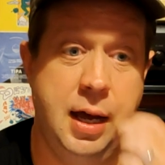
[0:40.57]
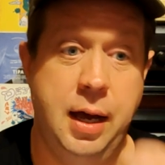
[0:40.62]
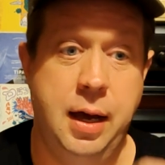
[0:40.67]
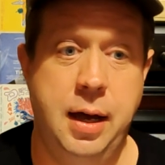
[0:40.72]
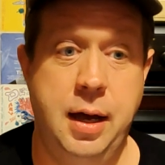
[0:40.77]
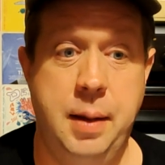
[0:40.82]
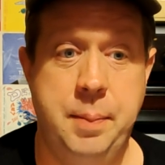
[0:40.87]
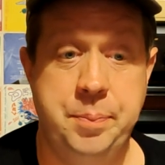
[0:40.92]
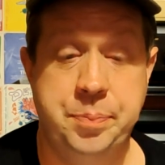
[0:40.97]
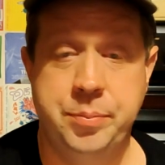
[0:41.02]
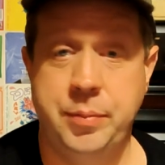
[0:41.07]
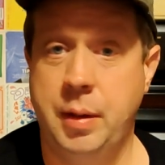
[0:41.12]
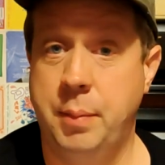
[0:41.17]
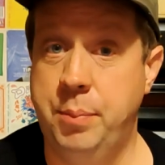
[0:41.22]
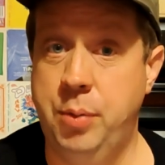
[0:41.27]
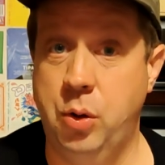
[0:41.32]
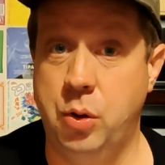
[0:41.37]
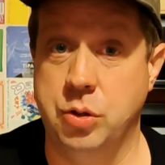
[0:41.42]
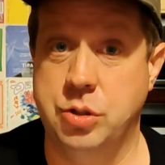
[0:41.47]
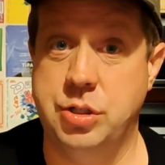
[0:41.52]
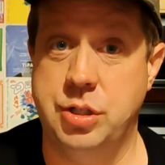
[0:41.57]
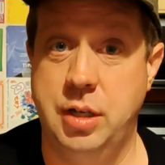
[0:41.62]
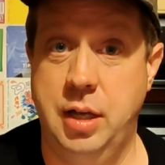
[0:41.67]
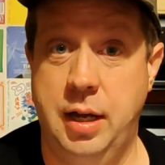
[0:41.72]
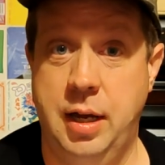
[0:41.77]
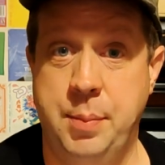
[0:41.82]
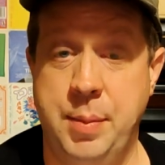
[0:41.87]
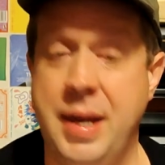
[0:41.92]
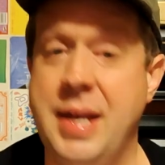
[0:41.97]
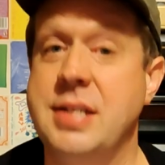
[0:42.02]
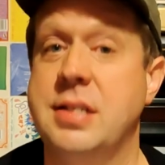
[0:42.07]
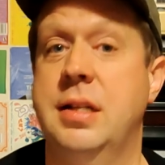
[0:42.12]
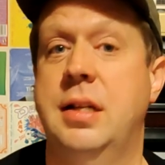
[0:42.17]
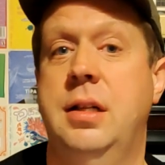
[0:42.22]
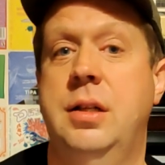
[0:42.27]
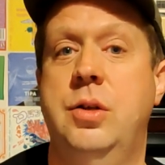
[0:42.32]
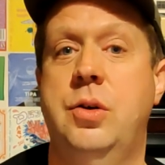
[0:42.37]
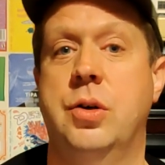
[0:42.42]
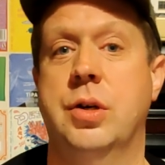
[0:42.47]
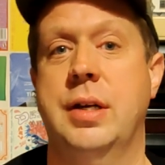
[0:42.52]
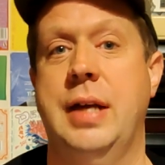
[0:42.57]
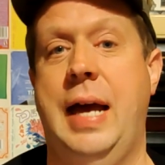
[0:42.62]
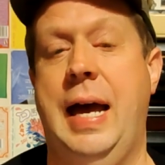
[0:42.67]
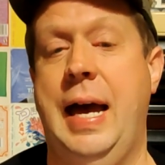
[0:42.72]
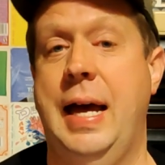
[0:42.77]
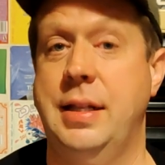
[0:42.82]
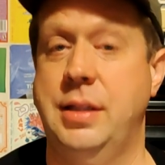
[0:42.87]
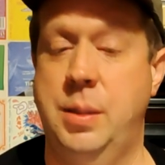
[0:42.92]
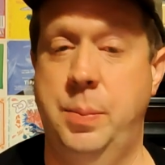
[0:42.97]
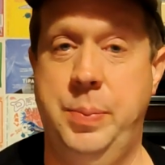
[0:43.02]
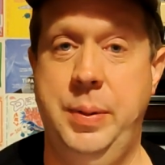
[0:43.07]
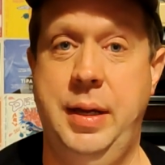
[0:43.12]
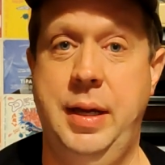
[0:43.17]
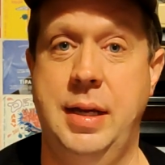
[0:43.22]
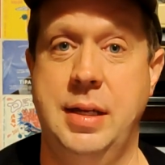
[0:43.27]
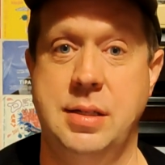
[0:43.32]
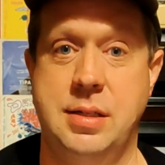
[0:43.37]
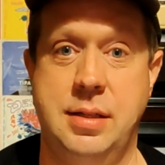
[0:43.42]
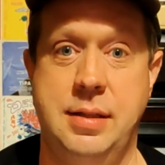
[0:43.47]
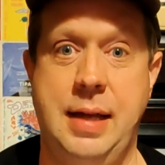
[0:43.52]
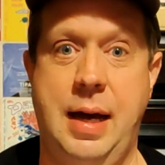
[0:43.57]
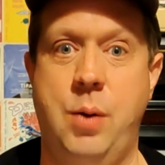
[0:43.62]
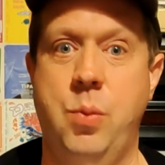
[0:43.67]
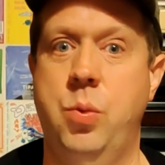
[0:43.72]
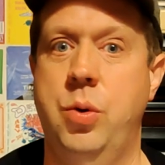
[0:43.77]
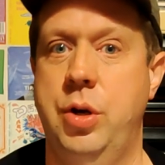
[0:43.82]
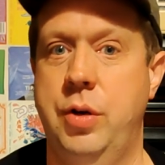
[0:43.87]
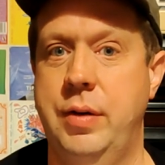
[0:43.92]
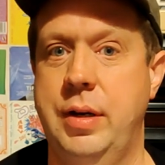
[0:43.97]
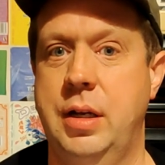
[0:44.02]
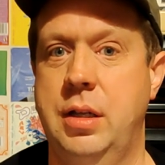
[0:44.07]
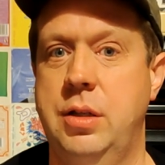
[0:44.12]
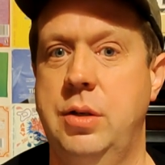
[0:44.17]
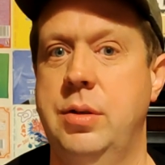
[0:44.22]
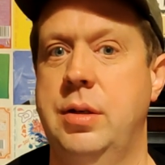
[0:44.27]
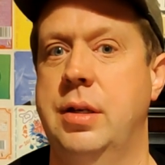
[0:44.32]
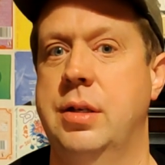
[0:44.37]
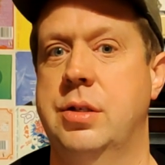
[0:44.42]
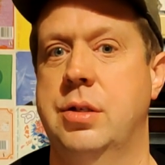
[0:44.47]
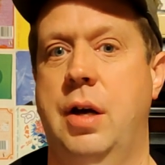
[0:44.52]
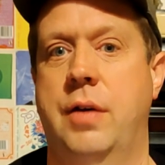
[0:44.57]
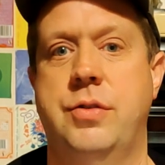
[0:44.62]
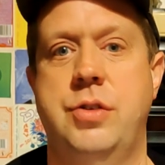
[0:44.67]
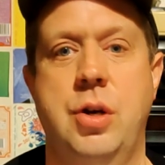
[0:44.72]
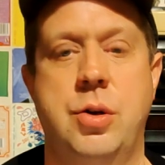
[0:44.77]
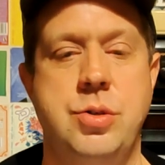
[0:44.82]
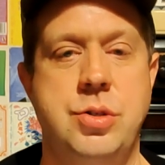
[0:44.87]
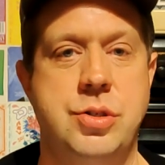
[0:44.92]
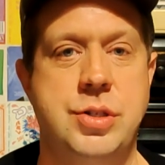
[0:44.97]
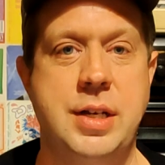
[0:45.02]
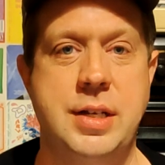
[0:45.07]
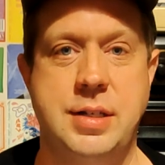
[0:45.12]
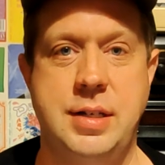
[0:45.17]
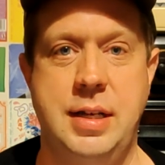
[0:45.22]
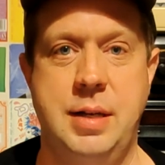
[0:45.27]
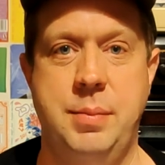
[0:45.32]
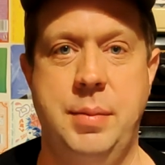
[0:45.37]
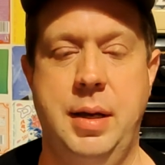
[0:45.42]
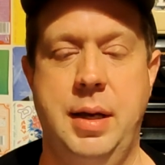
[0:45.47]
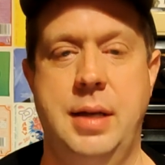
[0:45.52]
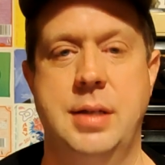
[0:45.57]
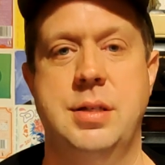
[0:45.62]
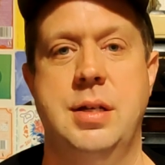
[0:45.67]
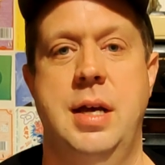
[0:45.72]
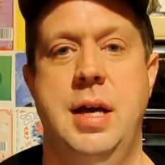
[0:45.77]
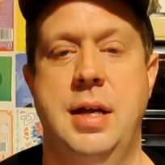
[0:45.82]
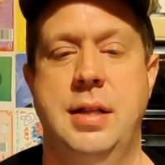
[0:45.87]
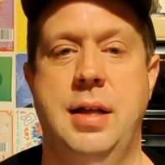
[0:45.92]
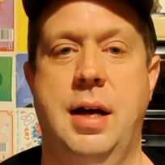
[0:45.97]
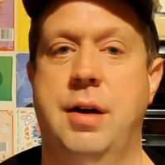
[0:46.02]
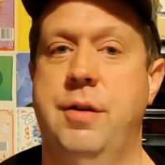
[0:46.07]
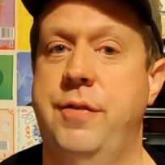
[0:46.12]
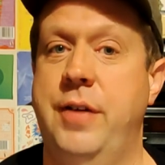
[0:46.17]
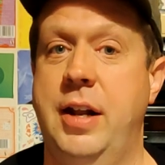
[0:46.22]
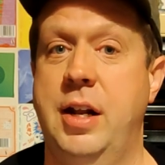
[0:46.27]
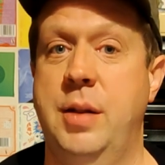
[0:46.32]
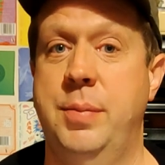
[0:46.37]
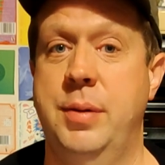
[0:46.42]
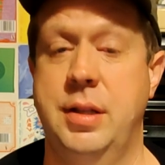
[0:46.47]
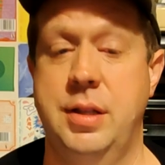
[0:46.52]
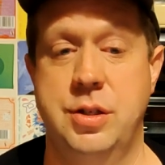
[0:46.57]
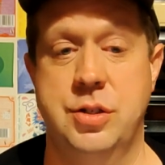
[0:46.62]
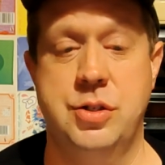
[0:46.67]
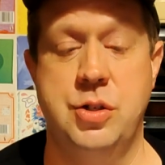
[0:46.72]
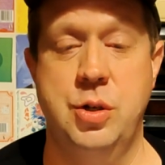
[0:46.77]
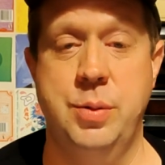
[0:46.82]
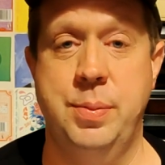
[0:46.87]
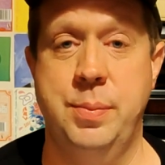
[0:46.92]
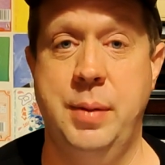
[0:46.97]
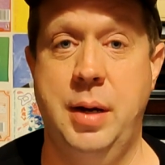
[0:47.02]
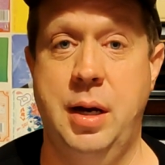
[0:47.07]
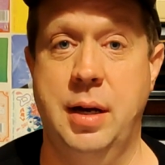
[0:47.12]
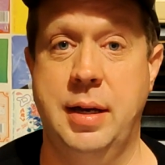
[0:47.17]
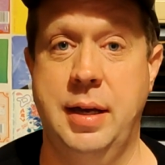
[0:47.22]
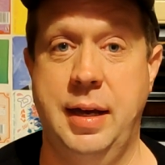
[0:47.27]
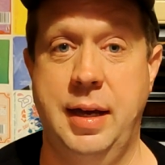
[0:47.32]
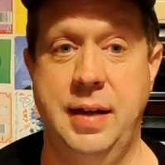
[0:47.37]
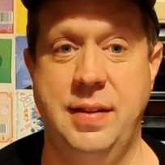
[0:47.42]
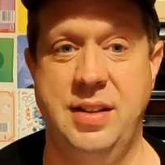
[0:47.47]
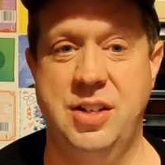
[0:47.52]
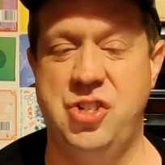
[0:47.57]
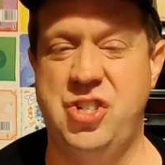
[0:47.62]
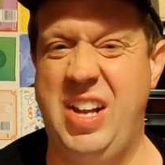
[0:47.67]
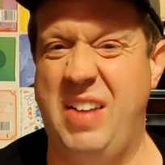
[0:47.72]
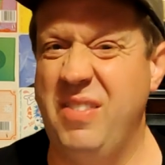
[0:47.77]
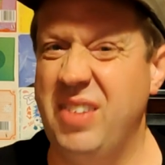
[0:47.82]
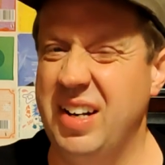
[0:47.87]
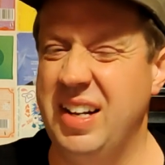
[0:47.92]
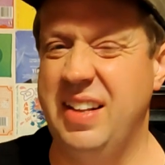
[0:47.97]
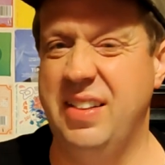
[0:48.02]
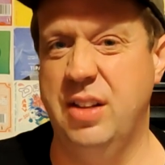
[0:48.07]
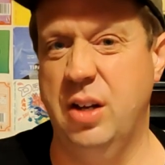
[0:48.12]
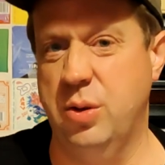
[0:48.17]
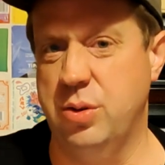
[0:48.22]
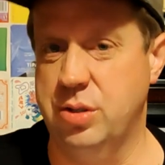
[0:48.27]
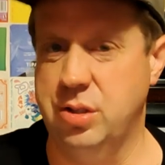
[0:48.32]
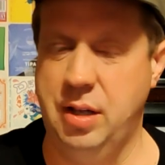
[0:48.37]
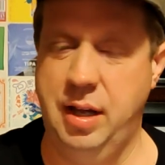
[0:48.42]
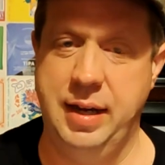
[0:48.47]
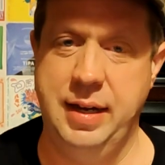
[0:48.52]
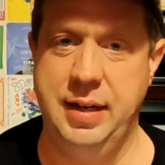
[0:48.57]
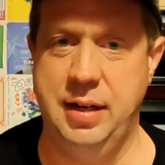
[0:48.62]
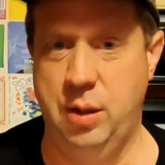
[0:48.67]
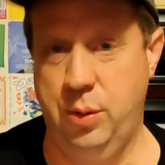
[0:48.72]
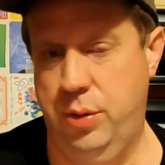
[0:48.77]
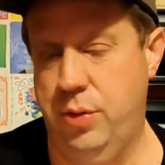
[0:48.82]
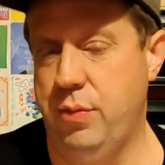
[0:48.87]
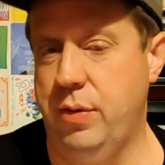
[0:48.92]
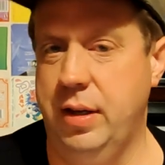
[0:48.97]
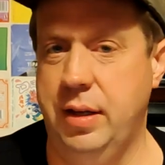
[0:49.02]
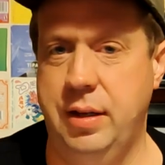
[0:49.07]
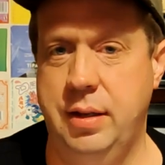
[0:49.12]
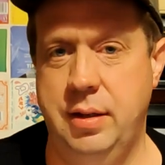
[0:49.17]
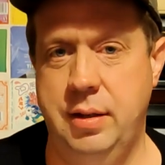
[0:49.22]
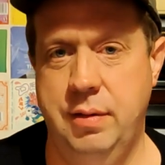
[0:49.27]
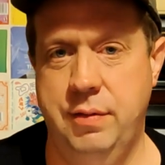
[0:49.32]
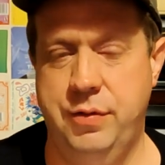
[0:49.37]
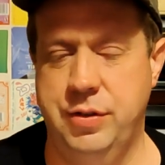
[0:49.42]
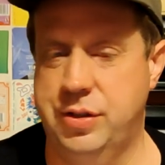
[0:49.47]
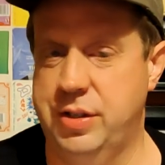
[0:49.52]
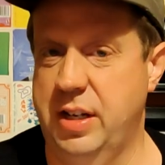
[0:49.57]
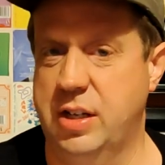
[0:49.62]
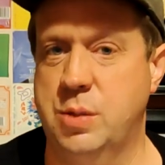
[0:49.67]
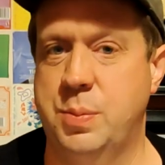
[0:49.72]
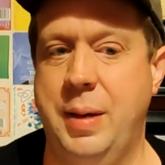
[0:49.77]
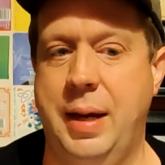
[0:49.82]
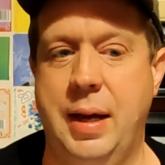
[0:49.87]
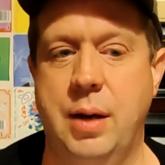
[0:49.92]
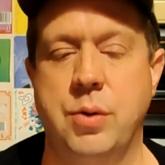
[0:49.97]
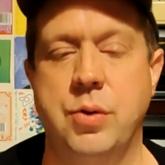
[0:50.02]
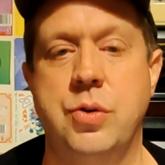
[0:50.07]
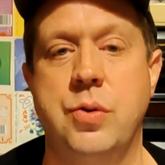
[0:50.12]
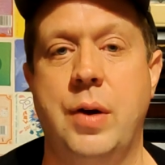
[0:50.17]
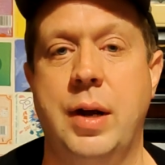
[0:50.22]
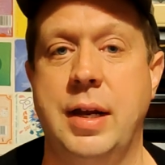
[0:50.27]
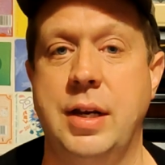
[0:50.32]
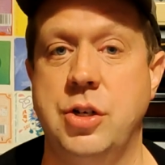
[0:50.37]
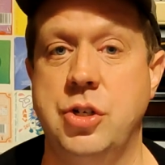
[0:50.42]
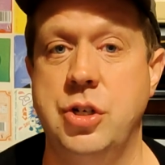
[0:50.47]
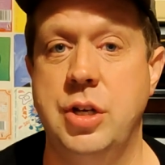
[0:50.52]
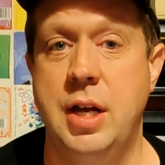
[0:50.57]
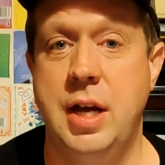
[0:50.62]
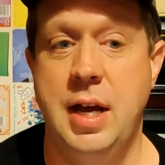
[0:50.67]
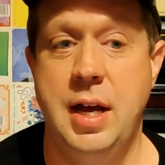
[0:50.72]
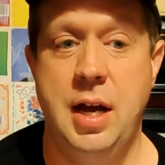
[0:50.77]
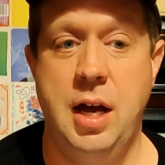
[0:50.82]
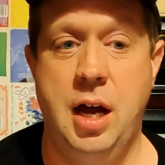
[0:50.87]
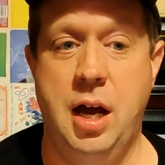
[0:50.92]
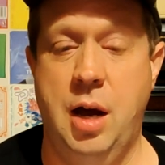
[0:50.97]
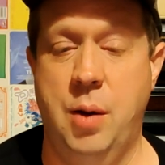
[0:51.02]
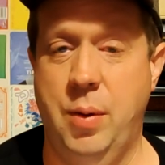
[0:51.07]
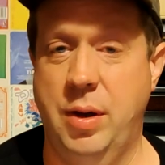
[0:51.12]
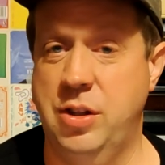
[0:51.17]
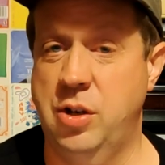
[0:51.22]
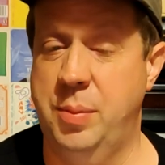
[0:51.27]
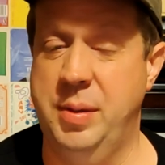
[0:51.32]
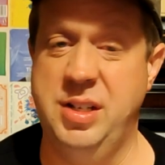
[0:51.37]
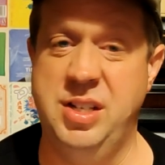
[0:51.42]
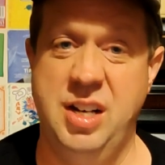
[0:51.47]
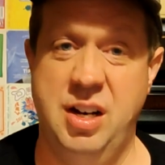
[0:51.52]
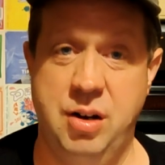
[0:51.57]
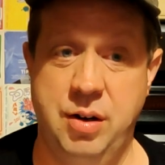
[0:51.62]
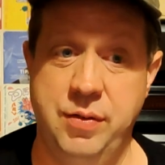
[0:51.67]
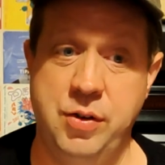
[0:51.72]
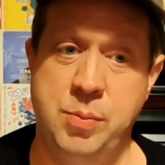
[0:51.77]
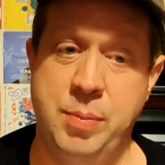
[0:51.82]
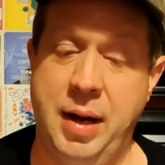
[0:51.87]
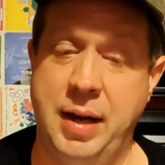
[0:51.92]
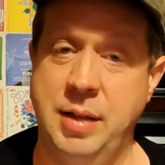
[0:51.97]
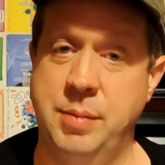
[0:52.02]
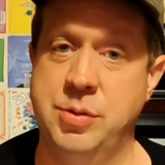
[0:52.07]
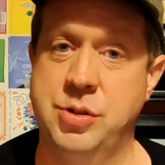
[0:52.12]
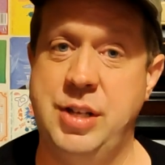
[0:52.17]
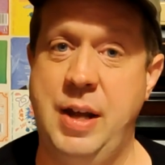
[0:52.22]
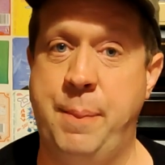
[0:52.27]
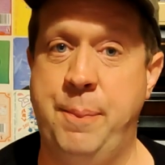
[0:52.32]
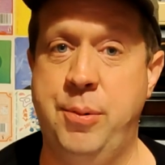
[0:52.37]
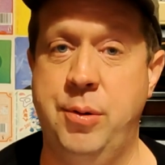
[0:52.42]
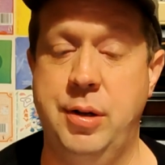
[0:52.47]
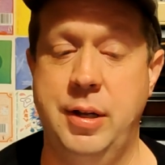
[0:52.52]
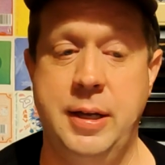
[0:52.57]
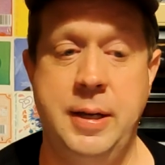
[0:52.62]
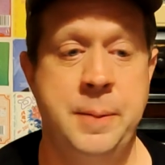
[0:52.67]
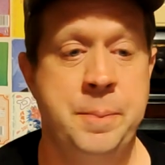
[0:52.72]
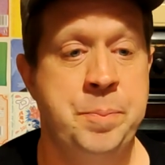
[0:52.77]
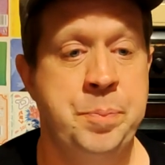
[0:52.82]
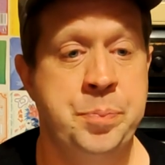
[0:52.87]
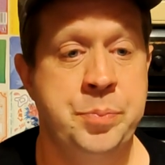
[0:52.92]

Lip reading: But here's a little look at the beers that were included. So I've chosen 16 beers that are available in the supermarket, and they're generally in those, like, you know, £3 for £6 range, where they're a bit dearer if you buy them separately.